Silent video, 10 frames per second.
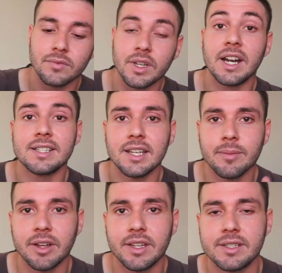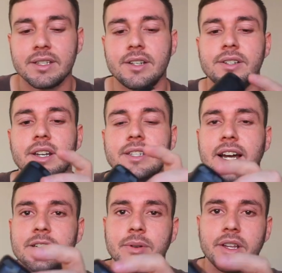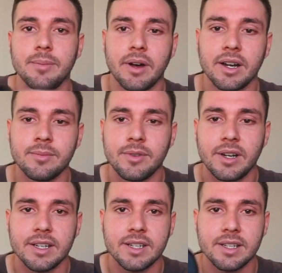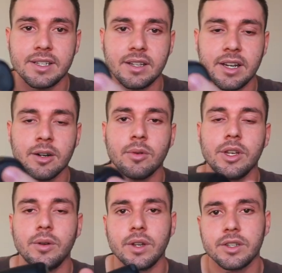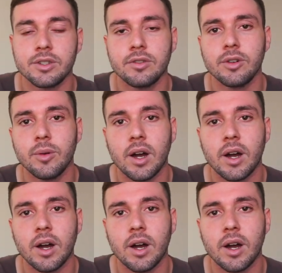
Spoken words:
The nice thing about this is there's an attachment on the bottom, you guys can see there, where you can screw